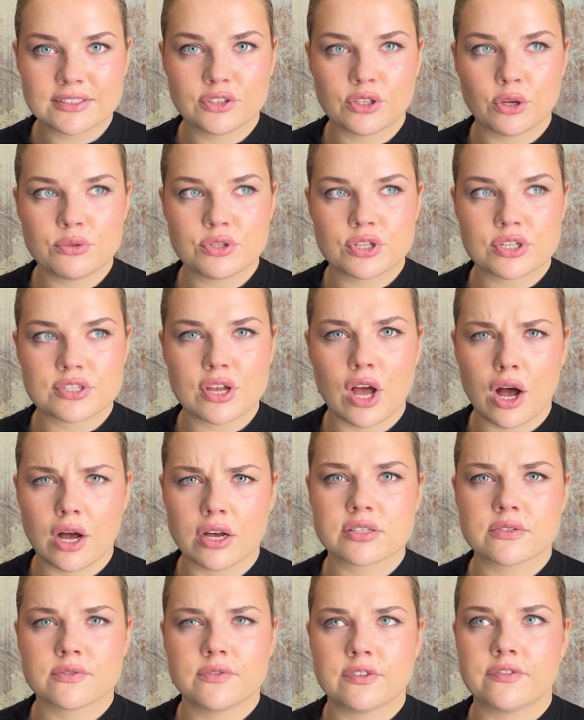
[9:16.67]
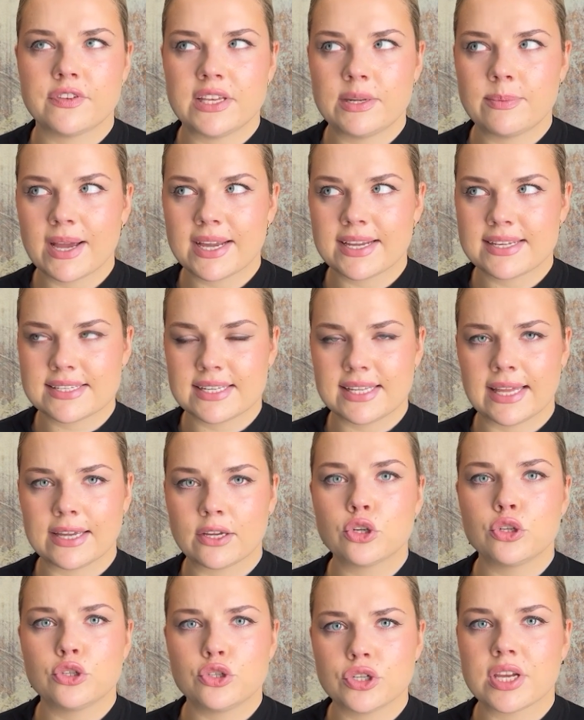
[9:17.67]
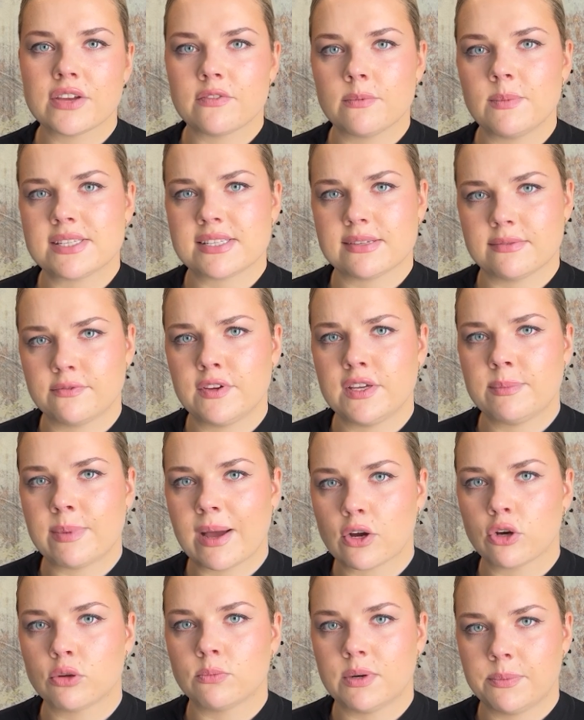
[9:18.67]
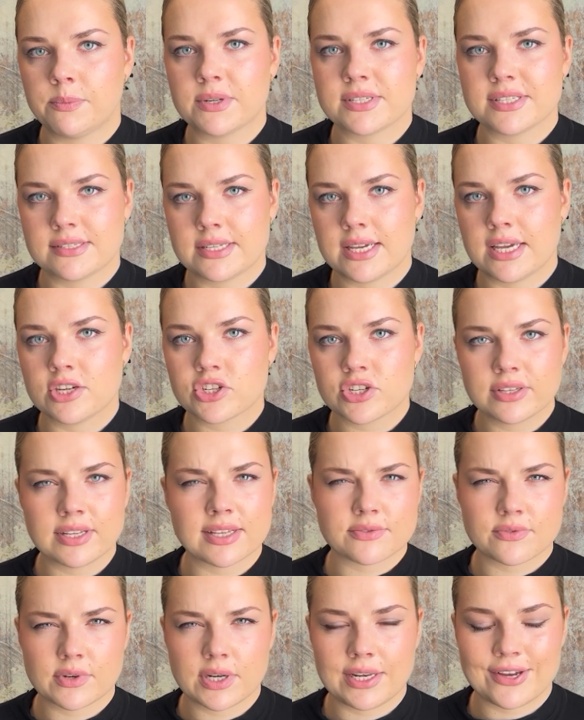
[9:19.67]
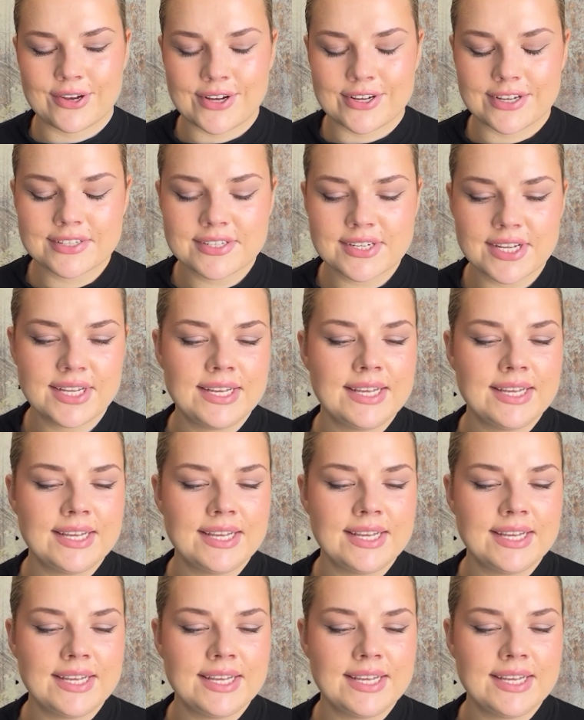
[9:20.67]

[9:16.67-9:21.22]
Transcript: Don't just ask for feedback as in like, could you give me some feedback on my presentation? That's really hard.